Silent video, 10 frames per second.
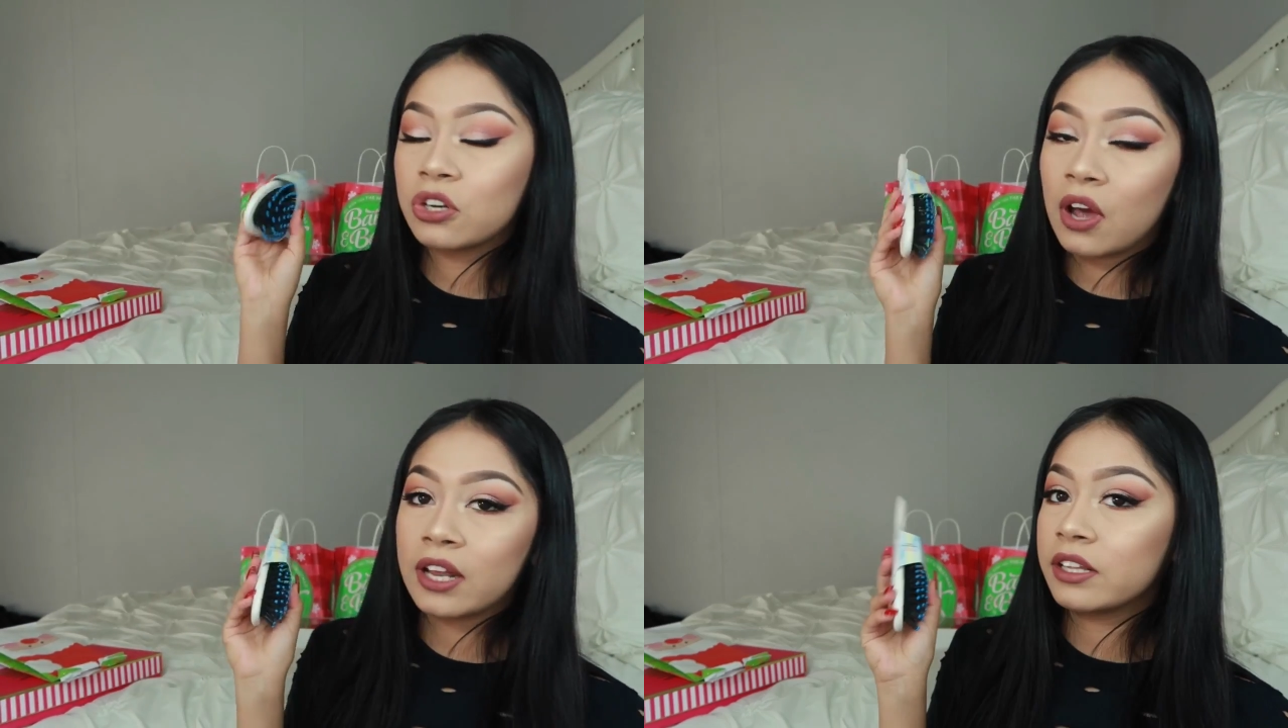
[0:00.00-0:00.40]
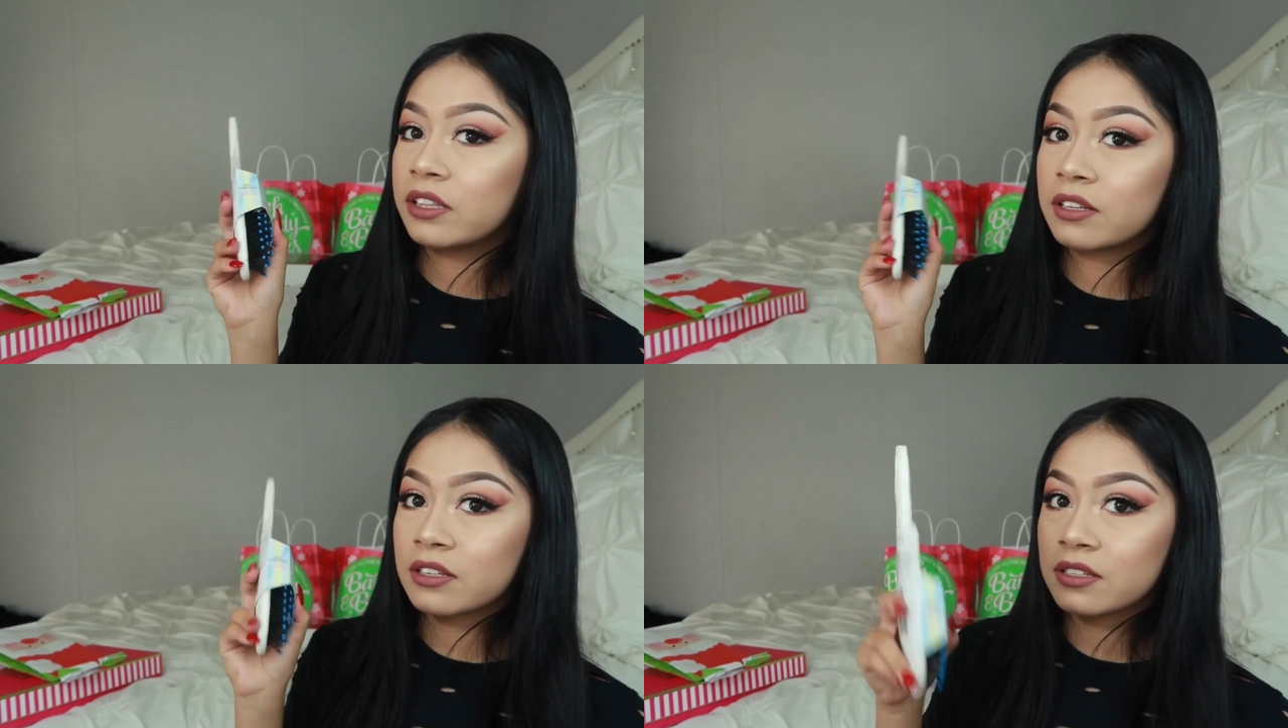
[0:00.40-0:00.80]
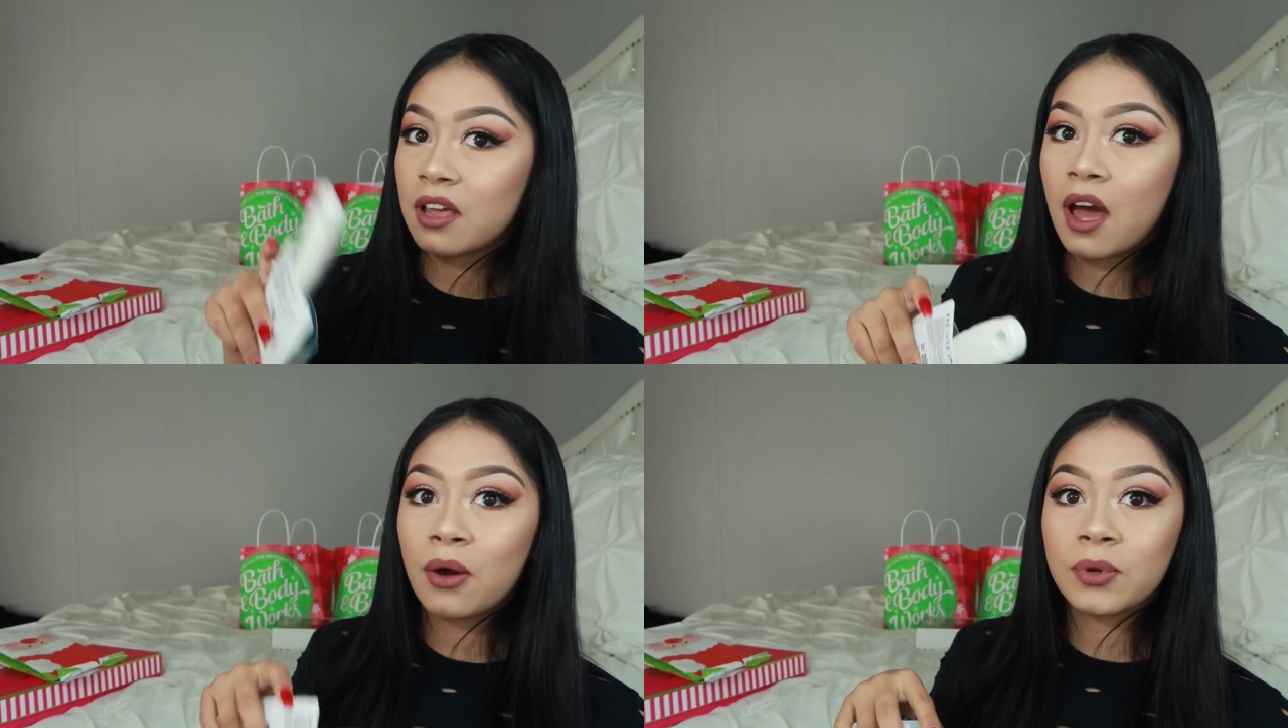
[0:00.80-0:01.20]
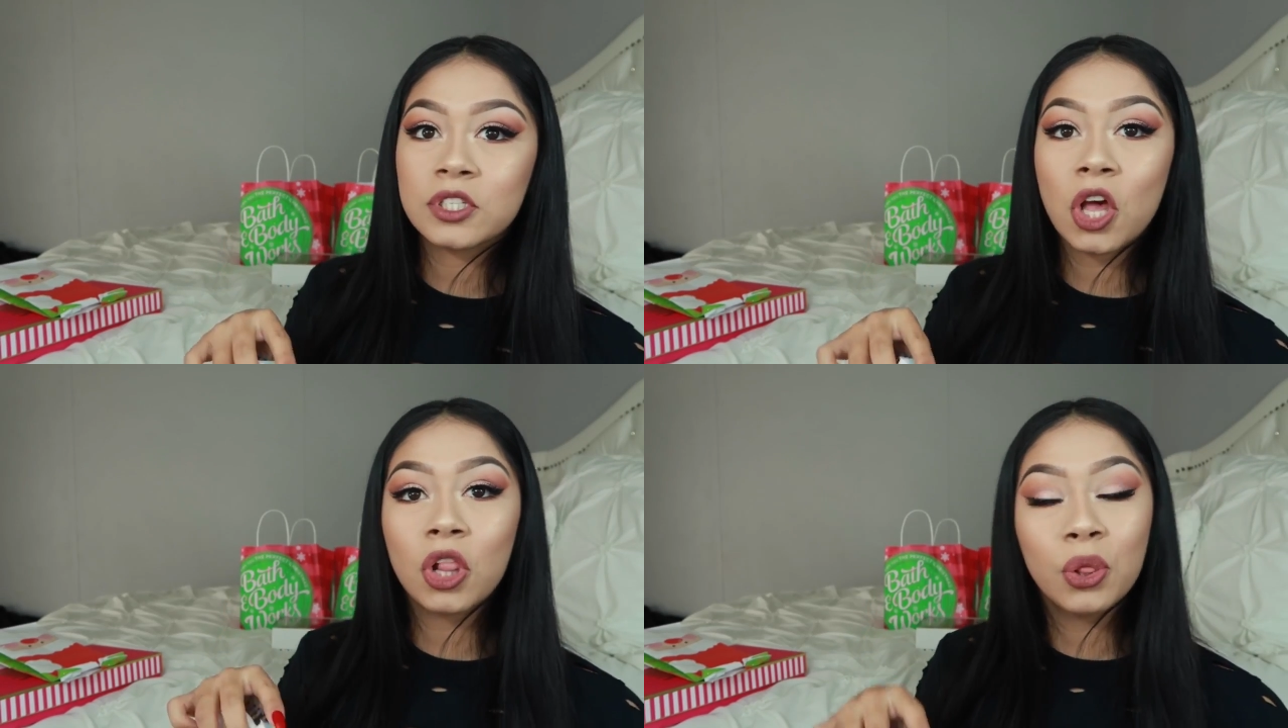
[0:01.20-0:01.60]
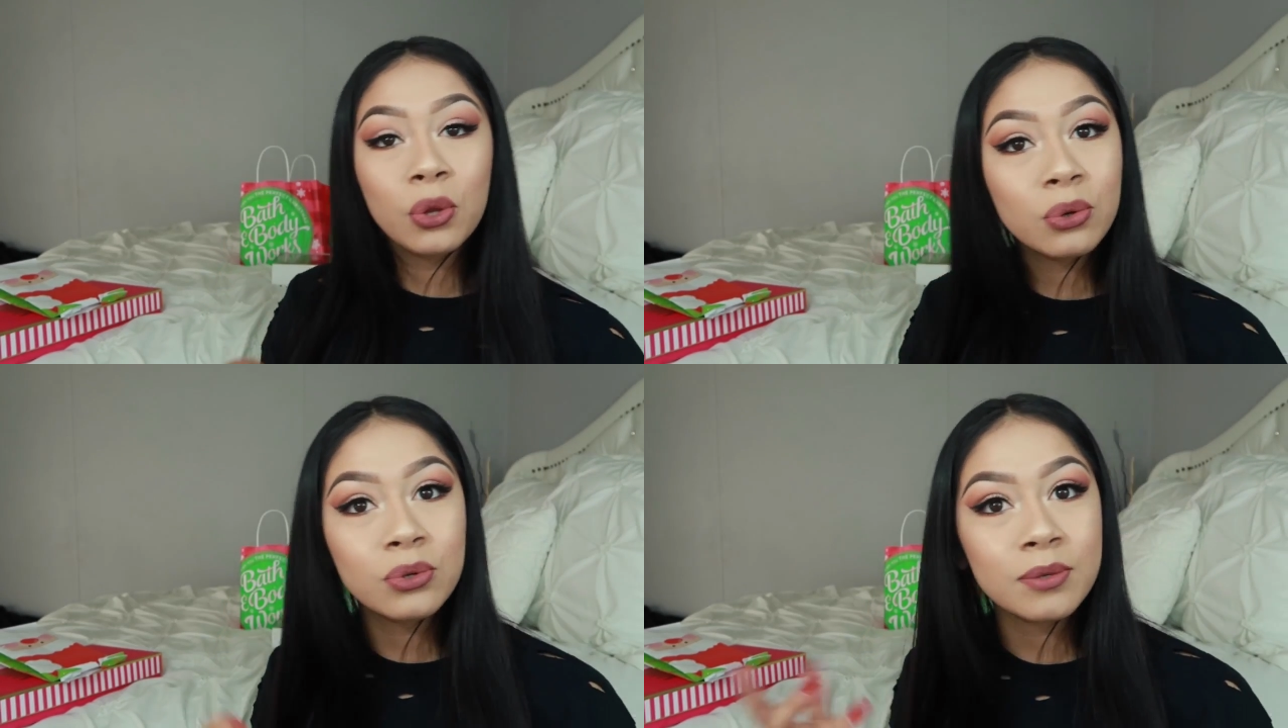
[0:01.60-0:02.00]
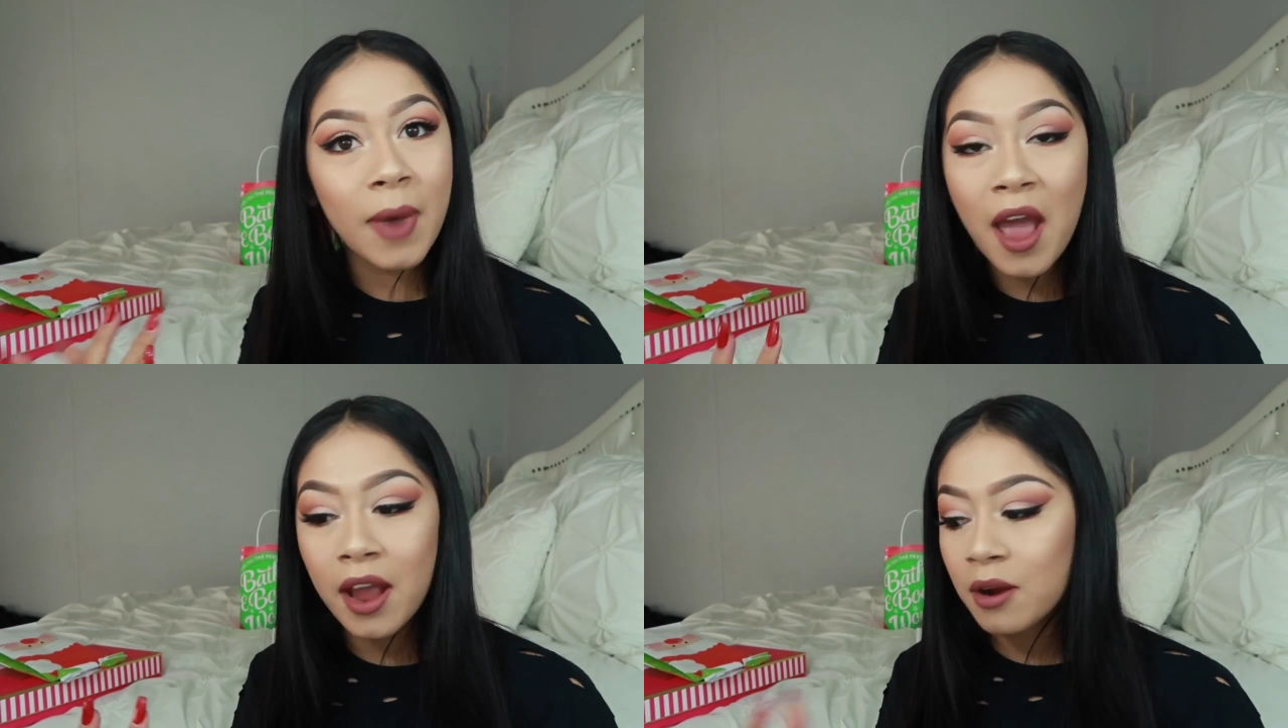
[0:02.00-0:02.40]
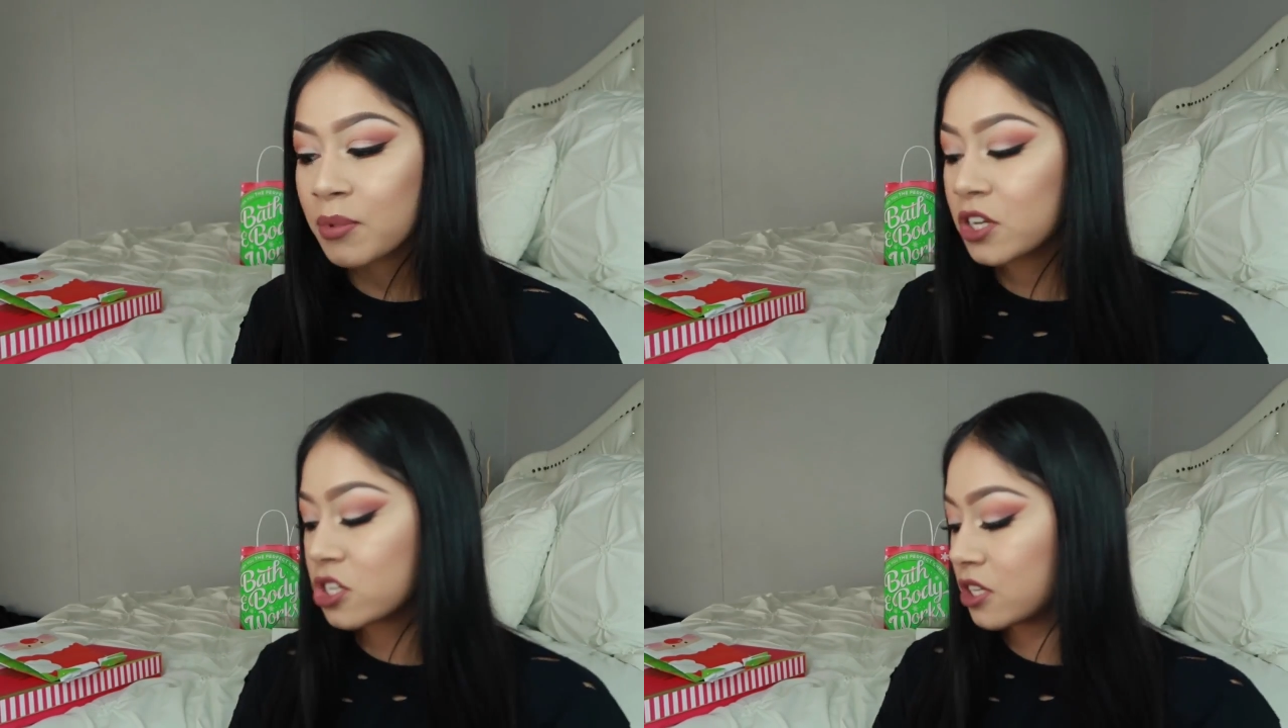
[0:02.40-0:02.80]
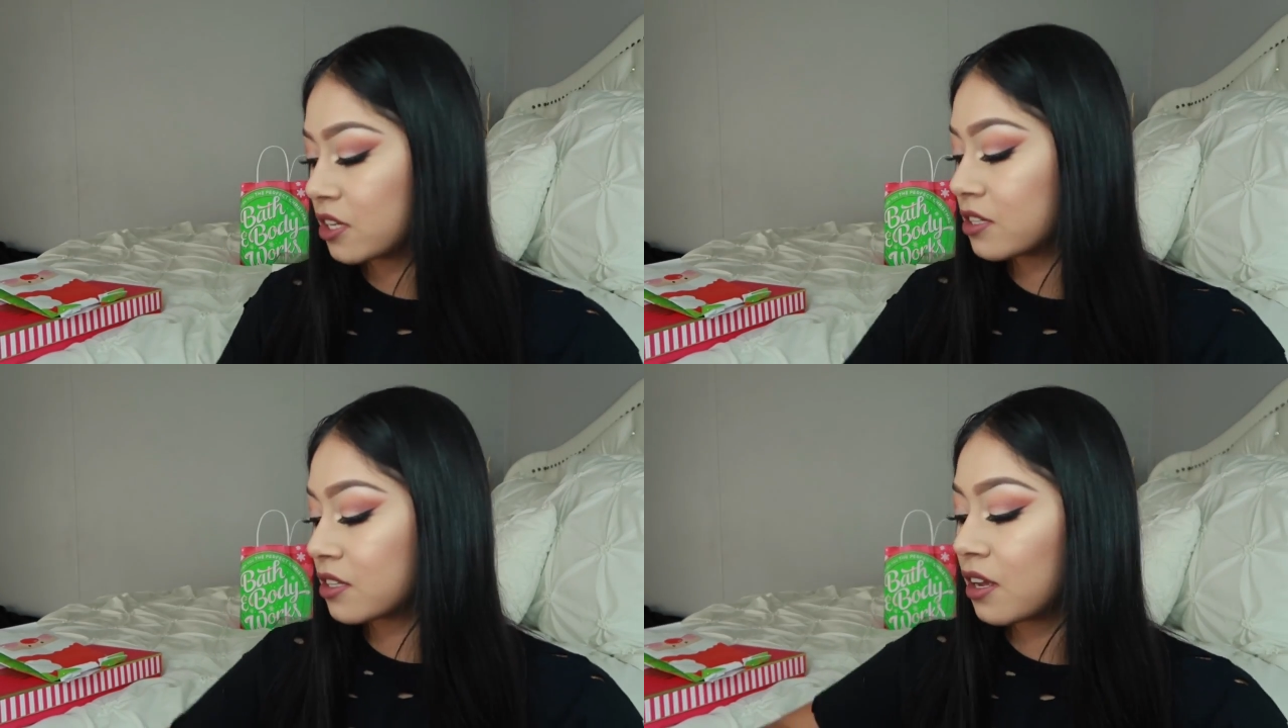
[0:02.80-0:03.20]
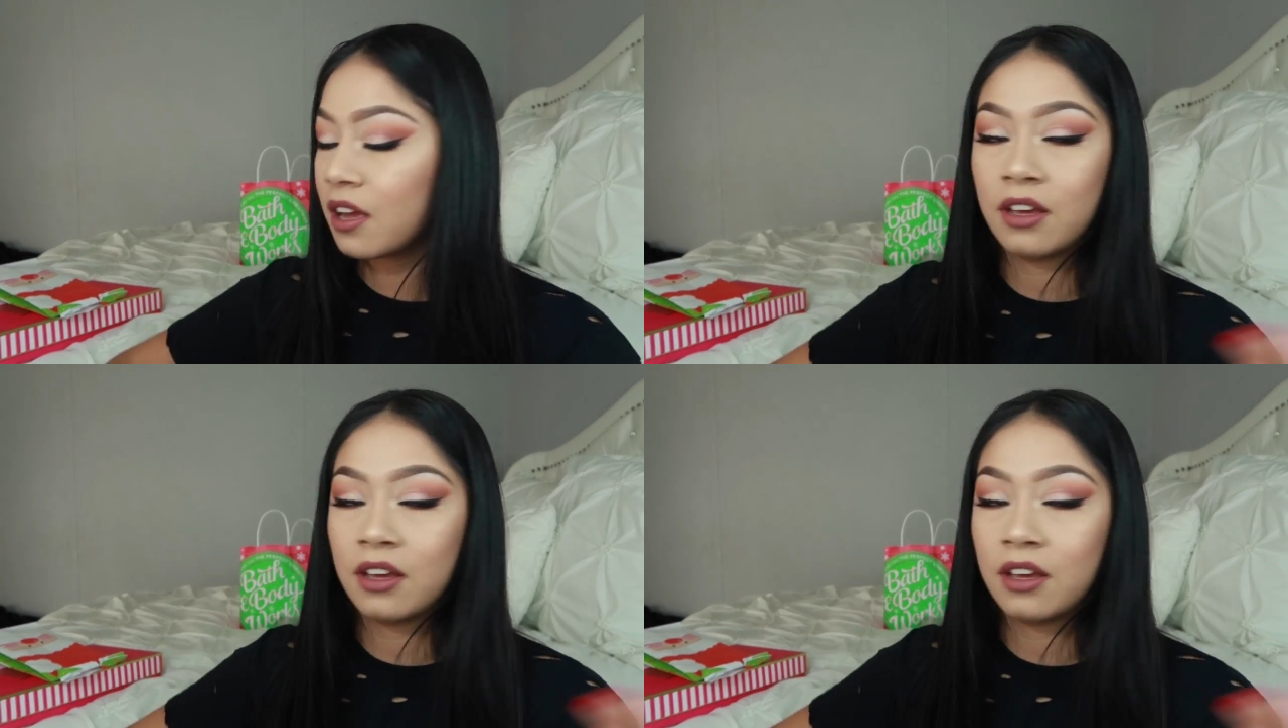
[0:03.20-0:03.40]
You know, I need this because I always lose my hairbrushes.